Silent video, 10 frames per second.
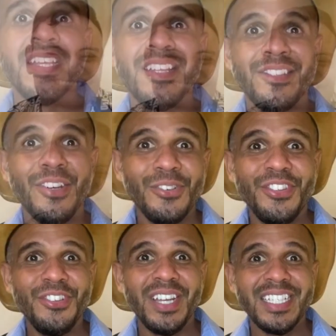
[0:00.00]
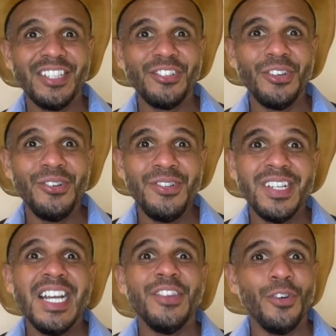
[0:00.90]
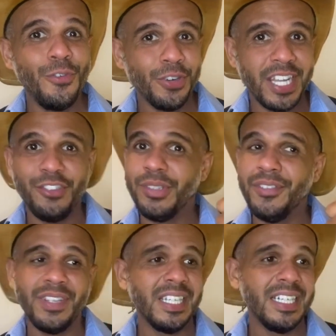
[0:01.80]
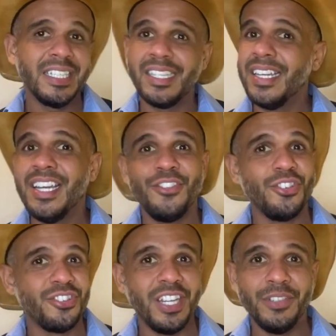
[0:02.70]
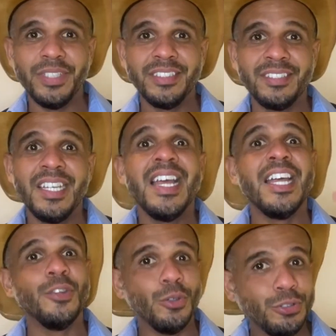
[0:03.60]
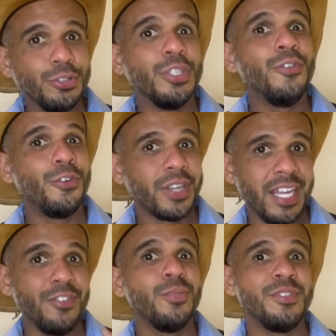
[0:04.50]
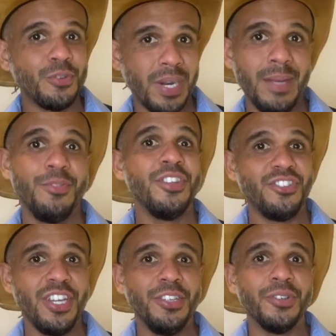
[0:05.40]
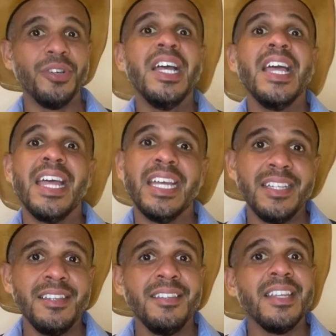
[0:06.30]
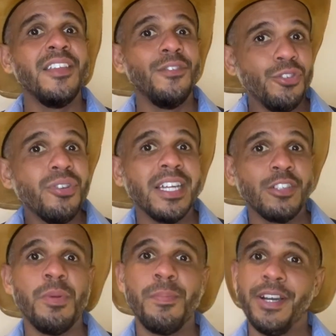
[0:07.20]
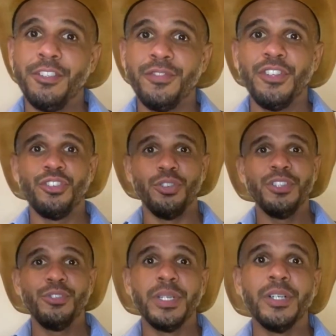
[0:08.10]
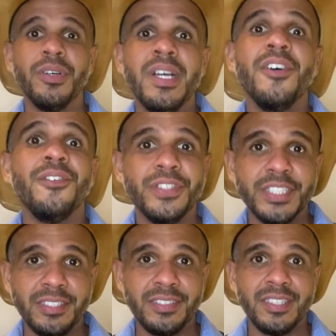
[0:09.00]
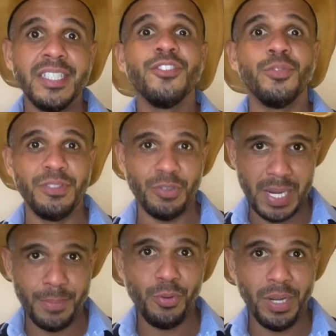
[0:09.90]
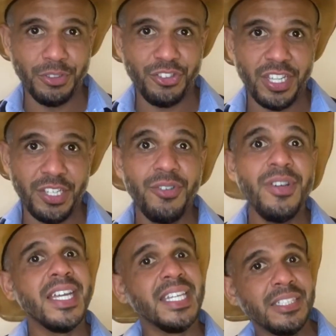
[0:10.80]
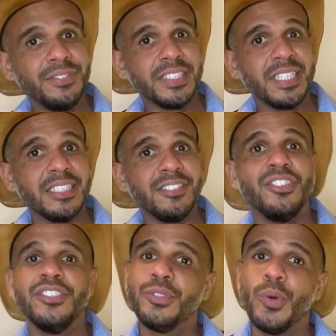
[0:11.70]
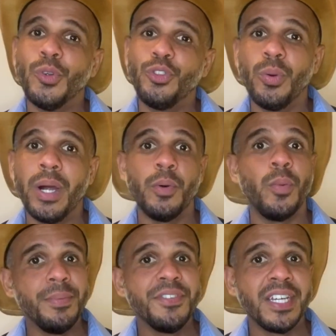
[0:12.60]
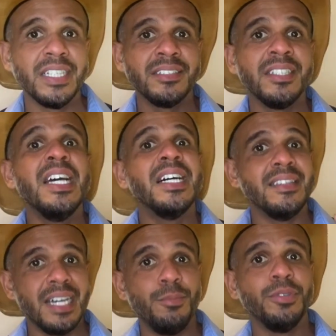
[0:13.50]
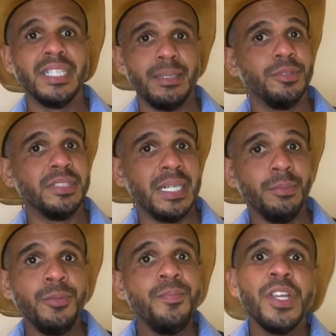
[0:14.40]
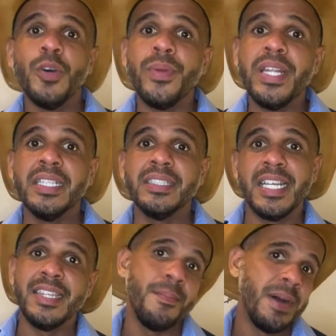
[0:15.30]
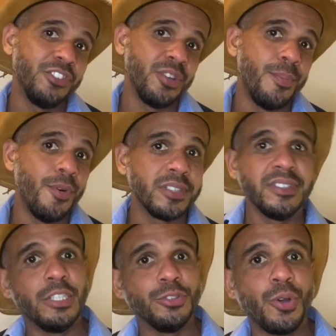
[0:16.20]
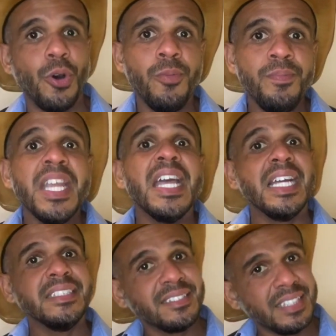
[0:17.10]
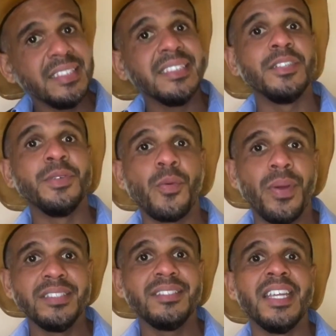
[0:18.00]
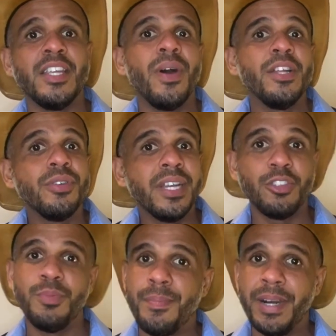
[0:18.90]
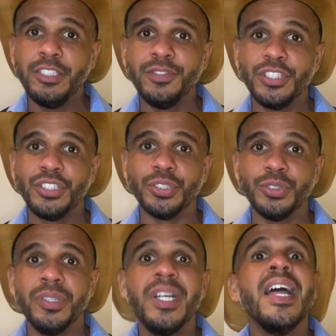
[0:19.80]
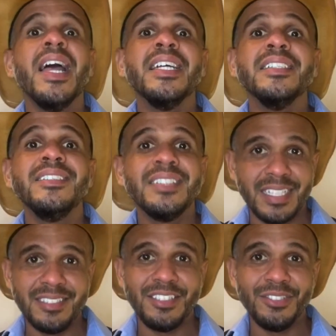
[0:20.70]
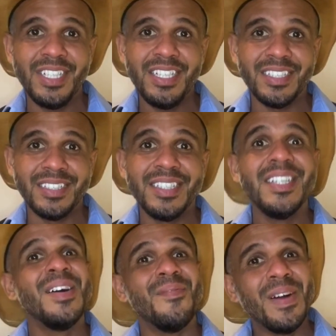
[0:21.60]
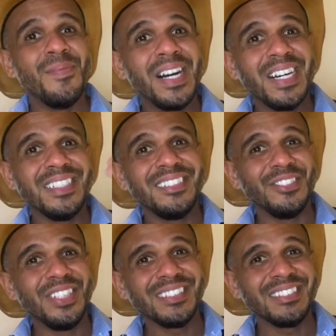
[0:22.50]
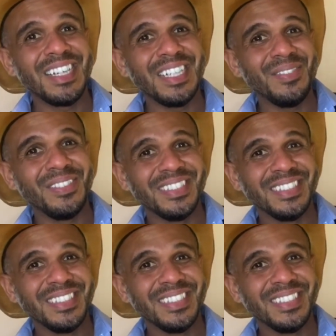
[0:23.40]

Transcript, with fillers: So, did you like the show? Don't forget to give a like, to share it, and also don't forget to subscribe to the channel. And if you'd like to be part of the show as well, first, subscribe to our channel, and after that, just go to our website, w w w dot william and the magic box dot com, and send us a request saying why you'd like to be part of the show. and I see you there. Bye bye, see you next time.